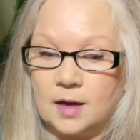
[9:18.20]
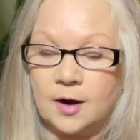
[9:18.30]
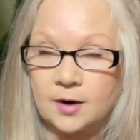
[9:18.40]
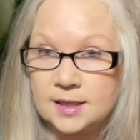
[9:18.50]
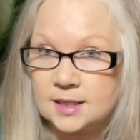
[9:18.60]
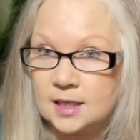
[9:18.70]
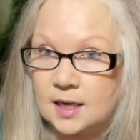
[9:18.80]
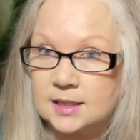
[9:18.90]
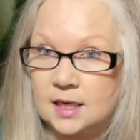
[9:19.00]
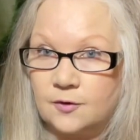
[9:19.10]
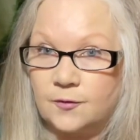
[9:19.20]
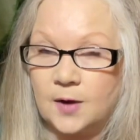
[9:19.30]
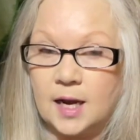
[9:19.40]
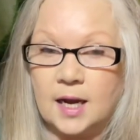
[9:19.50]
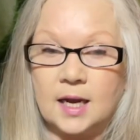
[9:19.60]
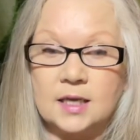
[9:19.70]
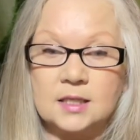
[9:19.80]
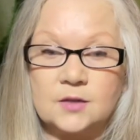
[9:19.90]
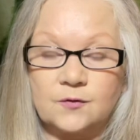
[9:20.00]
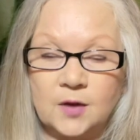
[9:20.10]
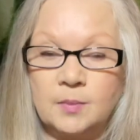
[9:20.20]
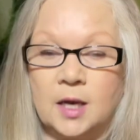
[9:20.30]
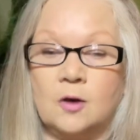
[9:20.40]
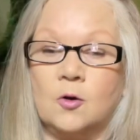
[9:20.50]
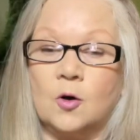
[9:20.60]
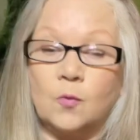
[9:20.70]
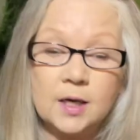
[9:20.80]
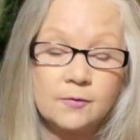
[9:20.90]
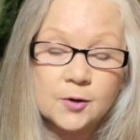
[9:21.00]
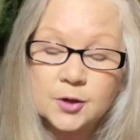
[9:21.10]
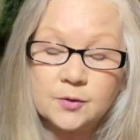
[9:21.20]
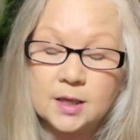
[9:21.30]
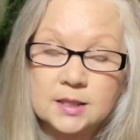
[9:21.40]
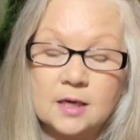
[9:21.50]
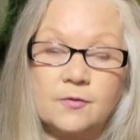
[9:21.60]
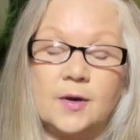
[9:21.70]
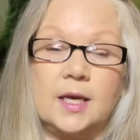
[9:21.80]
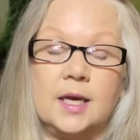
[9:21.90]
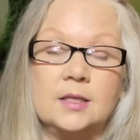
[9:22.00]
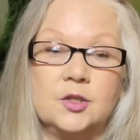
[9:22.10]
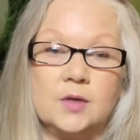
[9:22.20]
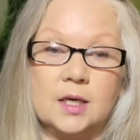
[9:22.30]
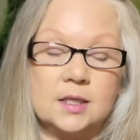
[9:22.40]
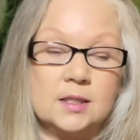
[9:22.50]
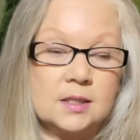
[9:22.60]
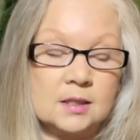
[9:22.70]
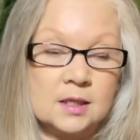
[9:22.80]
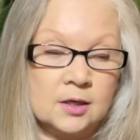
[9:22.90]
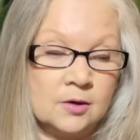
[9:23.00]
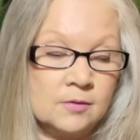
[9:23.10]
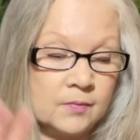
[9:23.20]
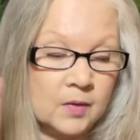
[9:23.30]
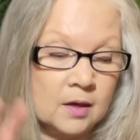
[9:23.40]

Aries that identify as female or whatever you identify as, you guys, you know,